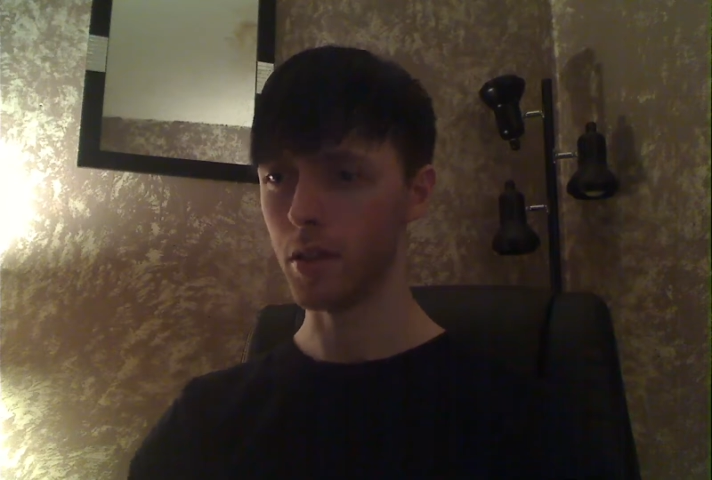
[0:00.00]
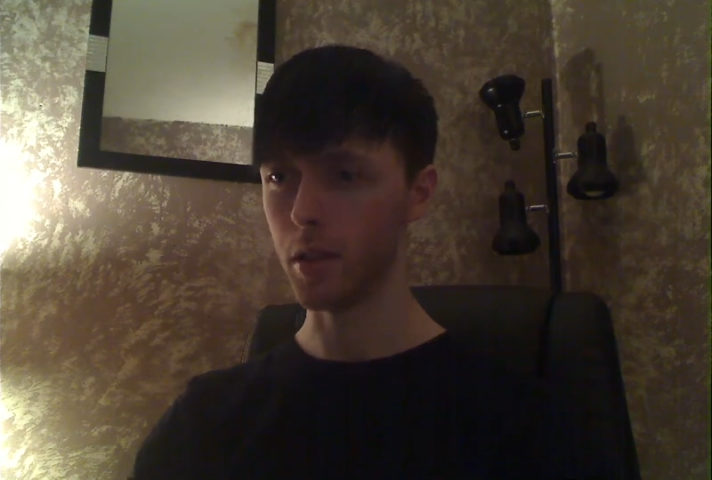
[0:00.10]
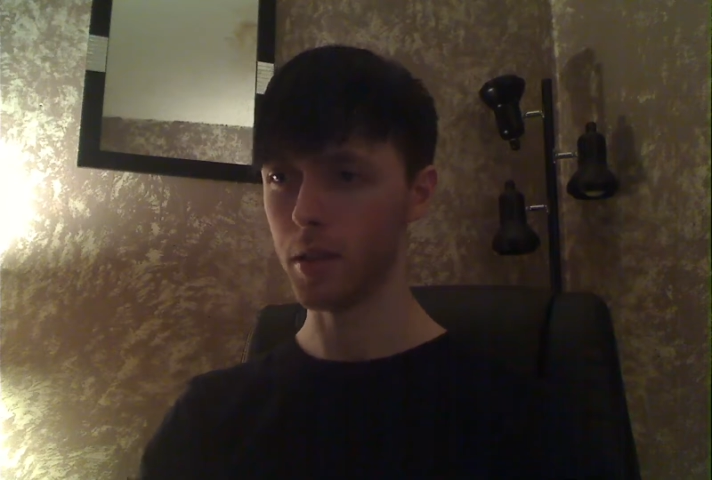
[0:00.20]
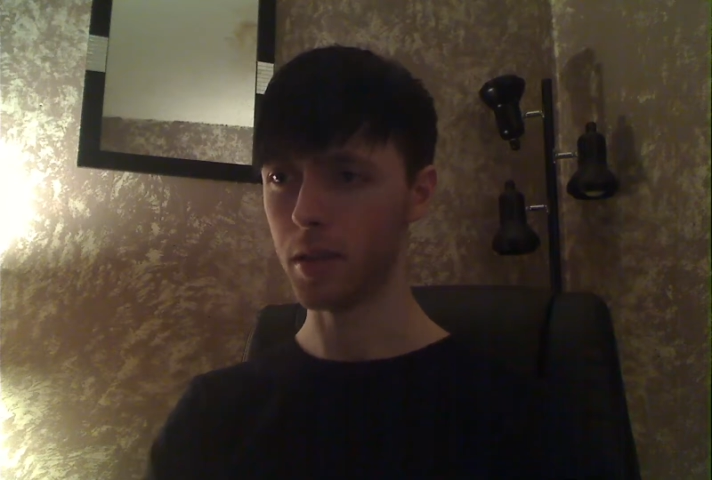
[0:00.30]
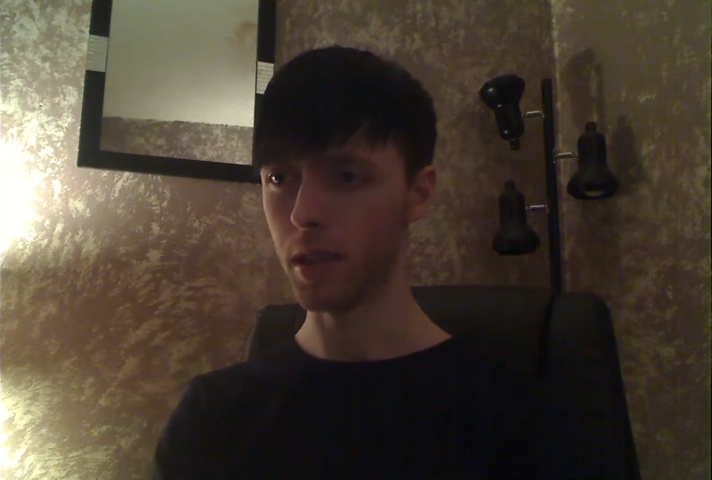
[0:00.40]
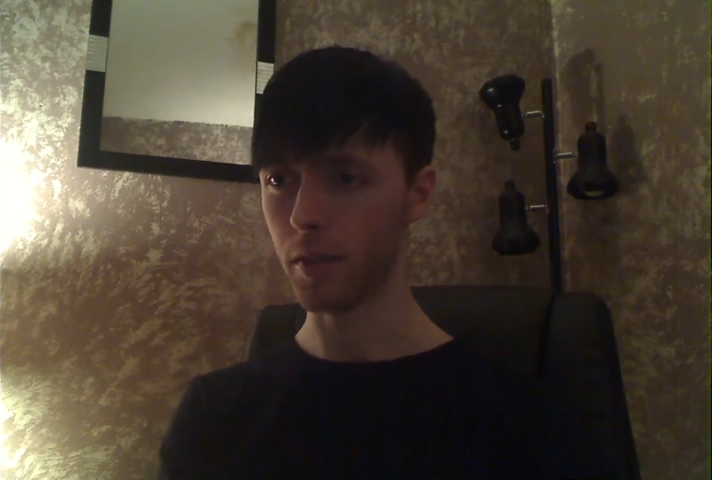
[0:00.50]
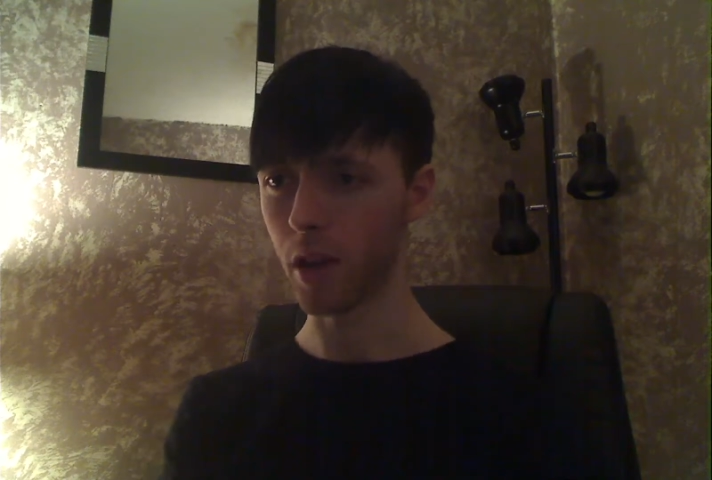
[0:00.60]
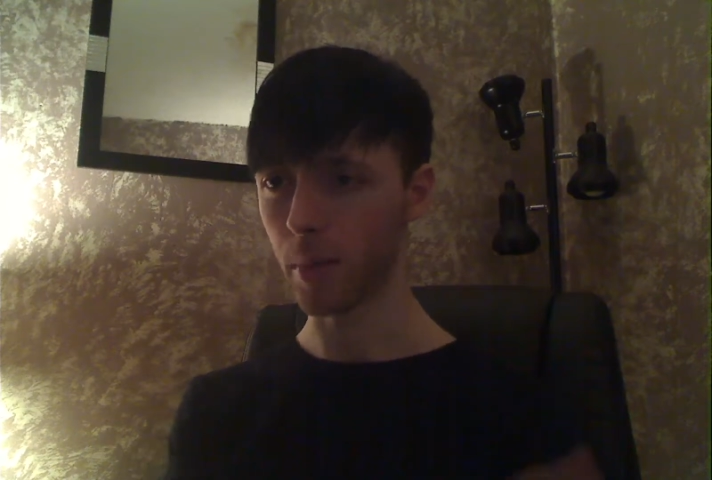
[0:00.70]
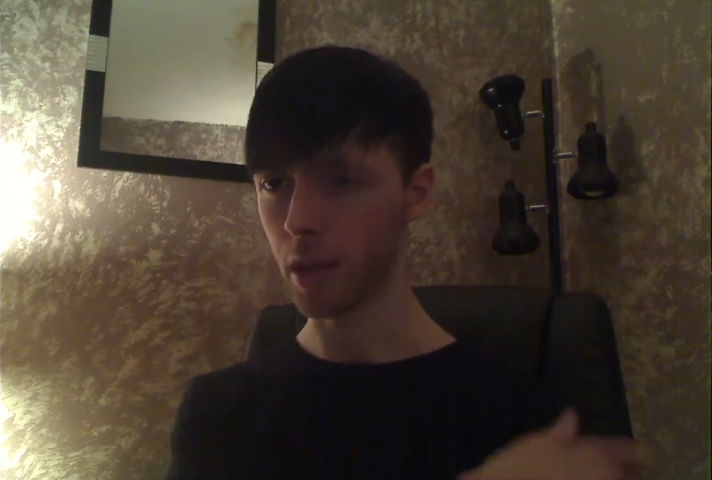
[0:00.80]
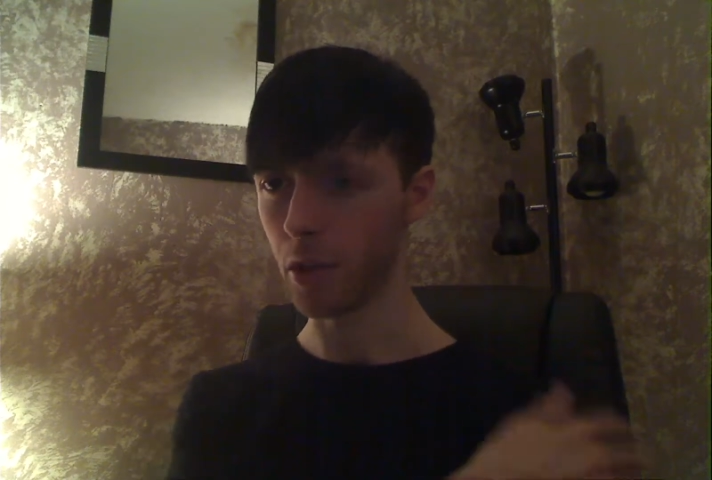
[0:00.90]
As you can see,
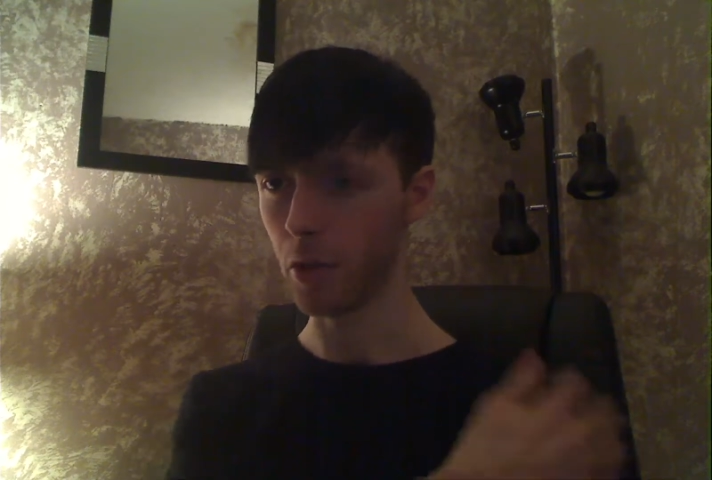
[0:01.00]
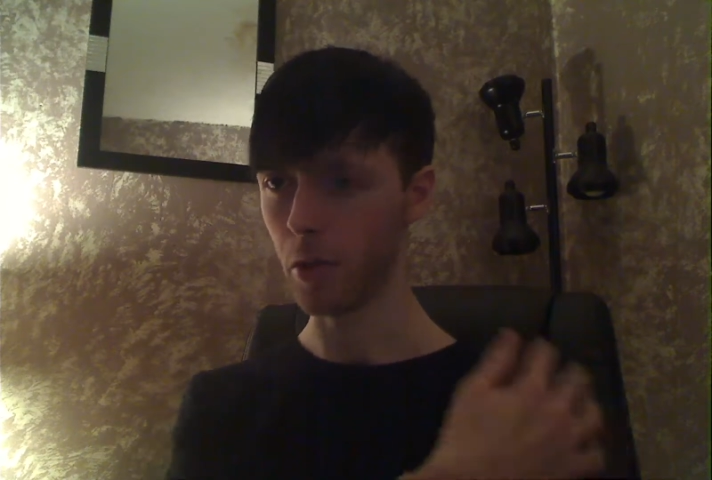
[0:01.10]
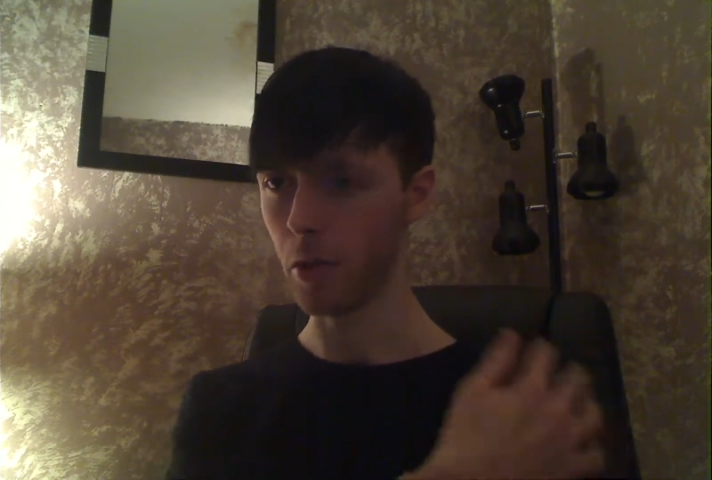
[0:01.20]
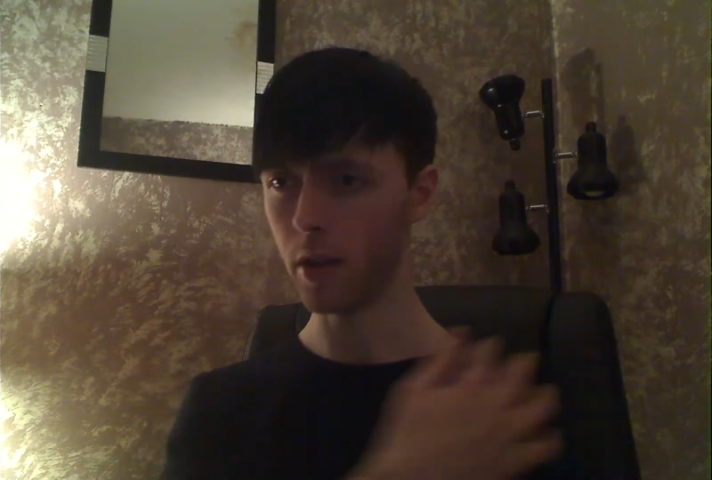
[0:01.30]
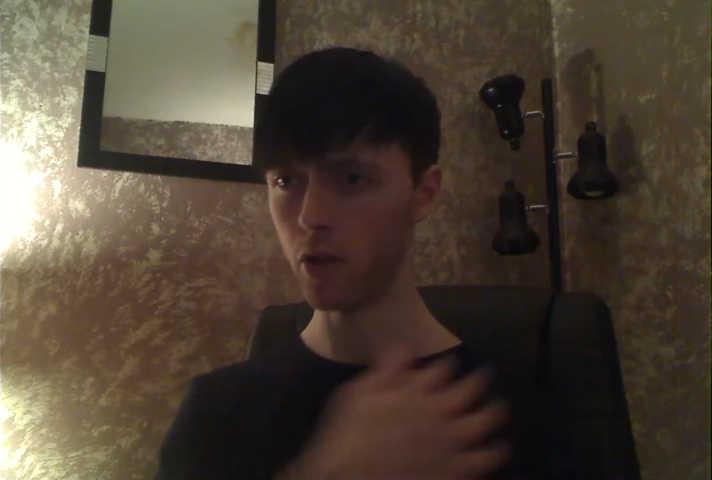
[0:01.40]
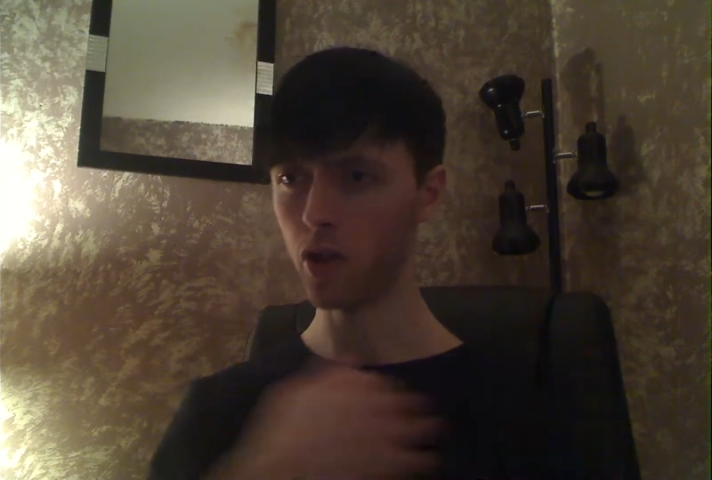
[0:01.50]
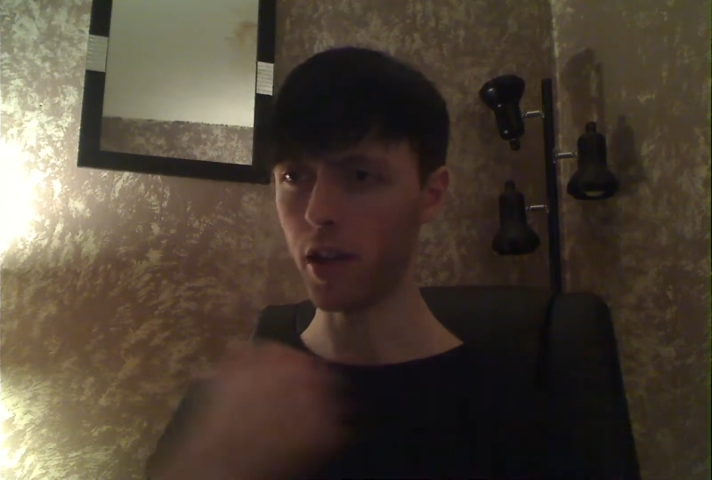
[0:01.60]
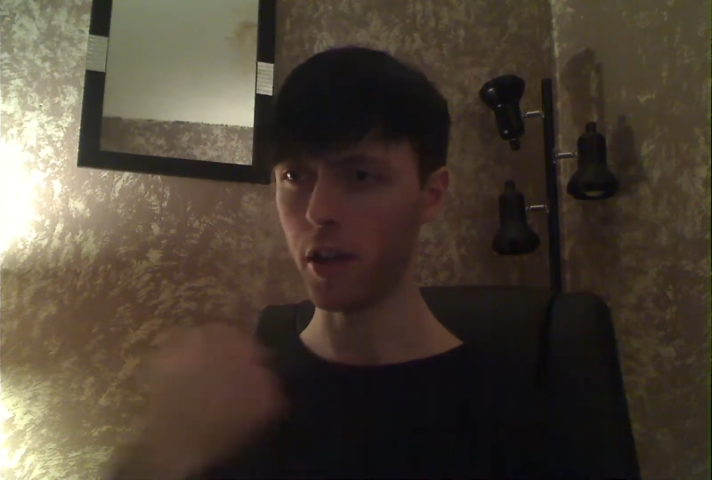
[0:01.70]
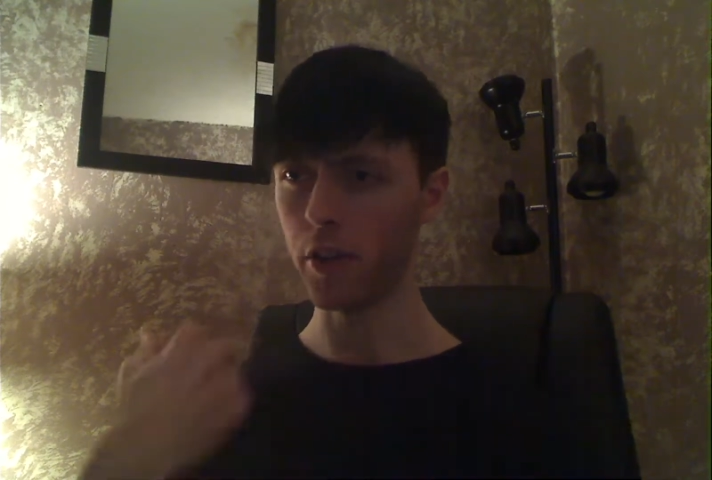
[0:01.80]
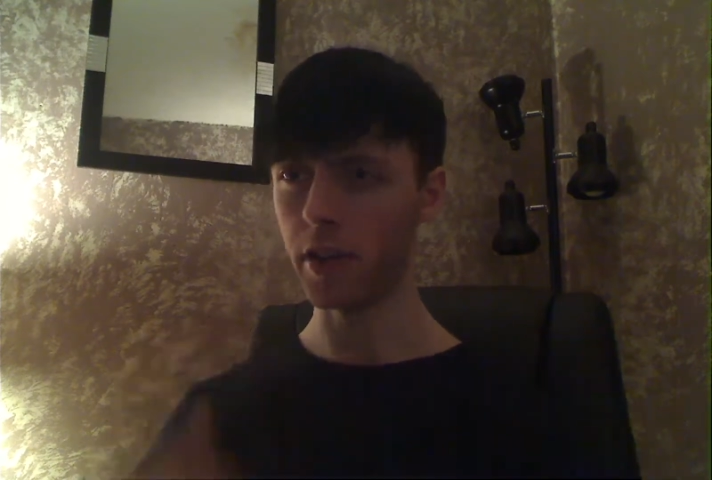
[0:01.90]
I've got my new
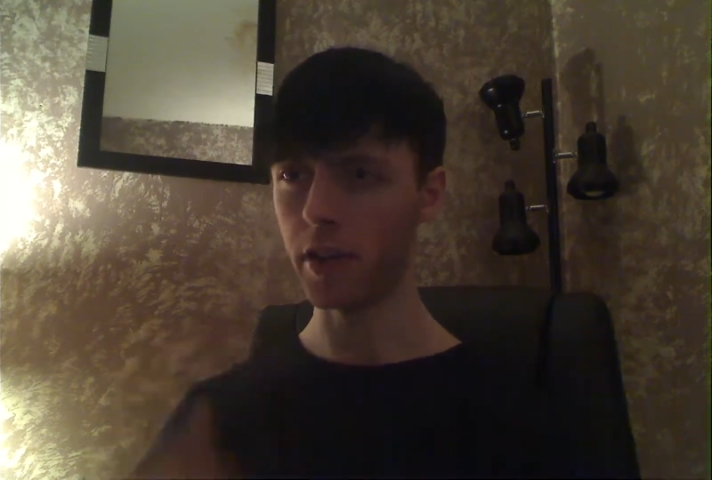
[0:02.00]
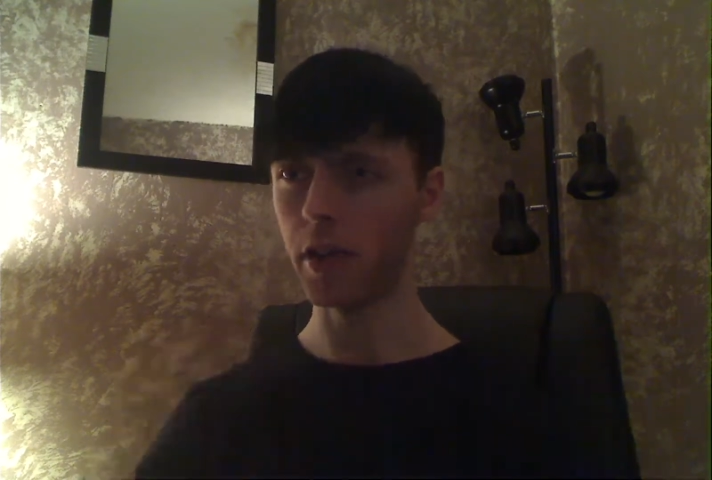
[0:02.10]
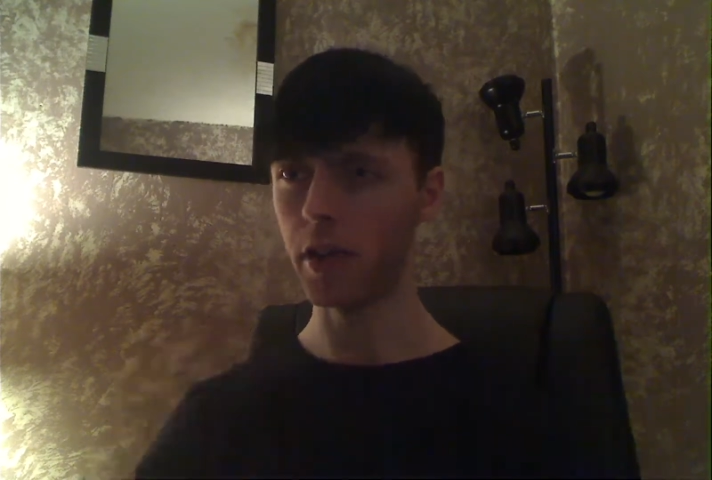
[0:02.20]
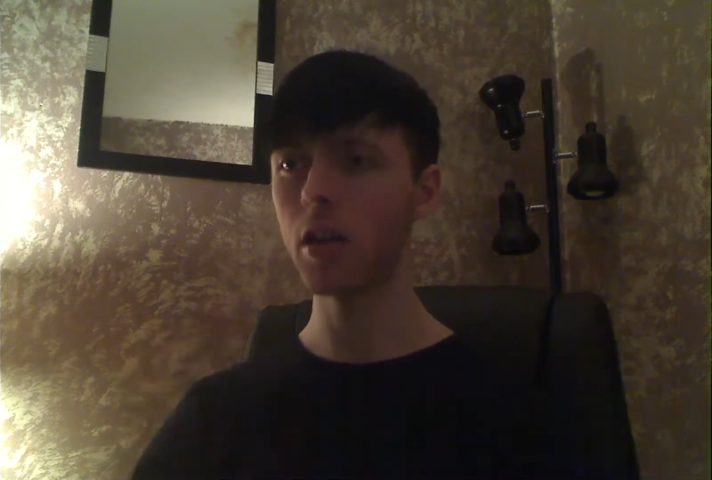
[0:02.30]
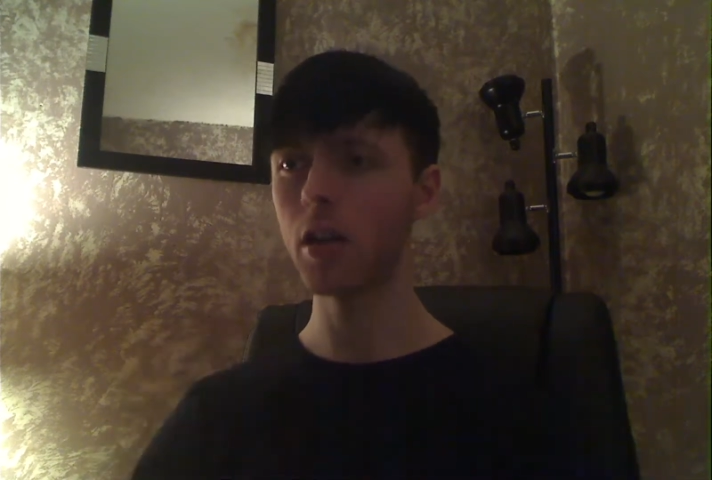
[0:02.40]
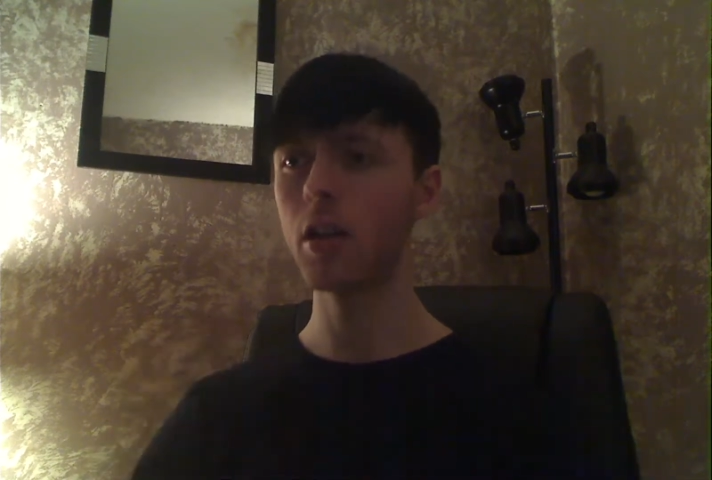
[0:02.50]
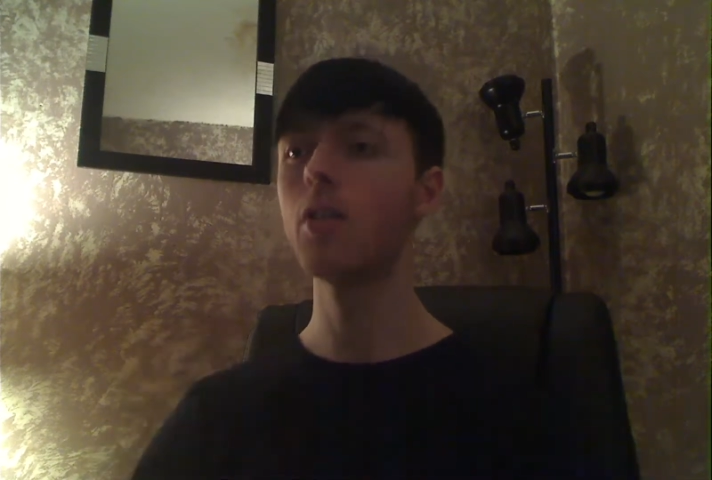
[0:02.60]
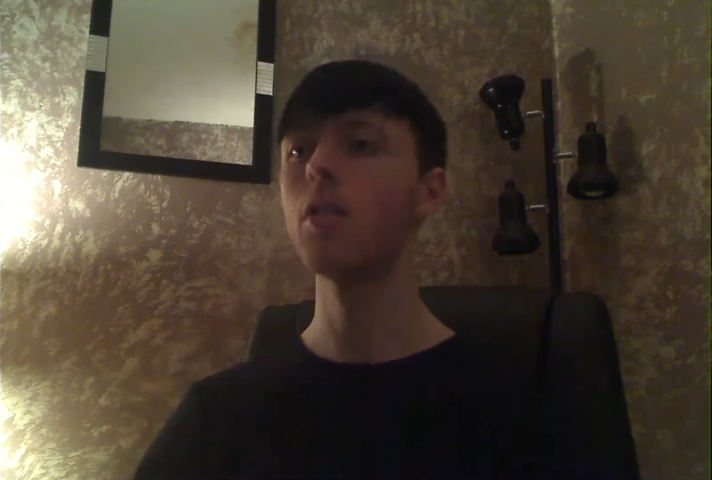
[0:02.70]
chair here,